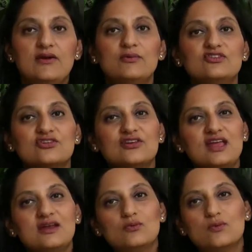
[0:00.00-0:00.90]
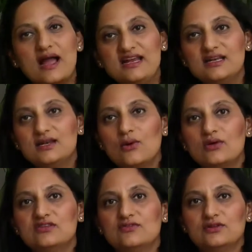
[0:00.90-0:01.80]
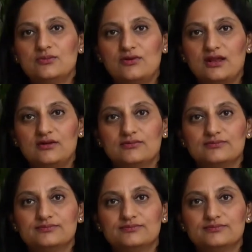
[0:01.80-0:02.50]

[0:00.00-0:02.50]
which create white noise for the brain.